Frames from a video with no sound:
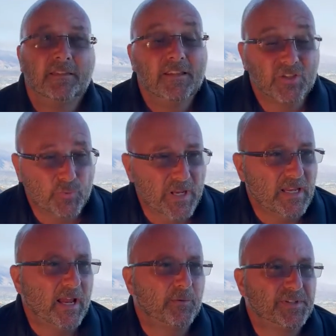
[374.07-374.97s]
This
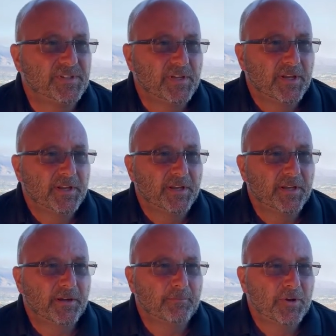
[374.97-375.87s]
week I was
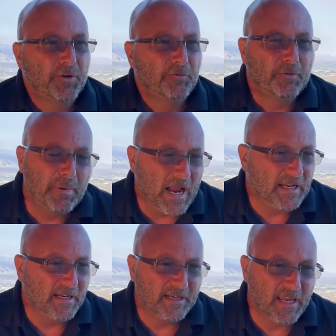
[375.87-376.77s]

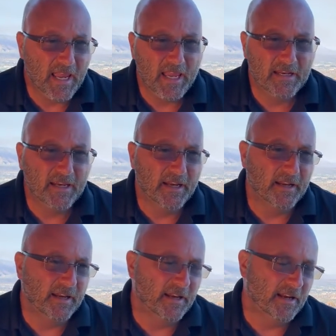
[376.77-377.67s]
reminded
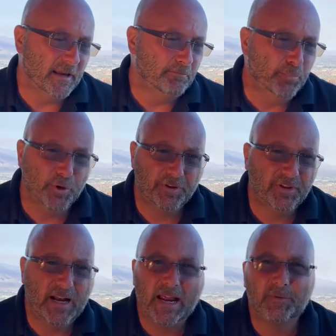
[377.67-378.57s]
again in a book
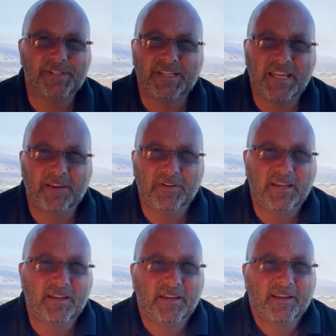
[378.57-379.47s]
that I was
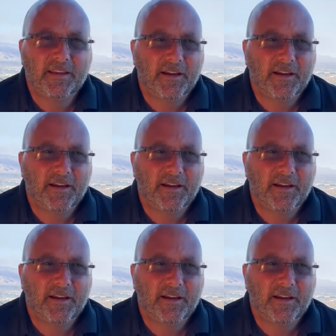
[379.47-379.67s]
given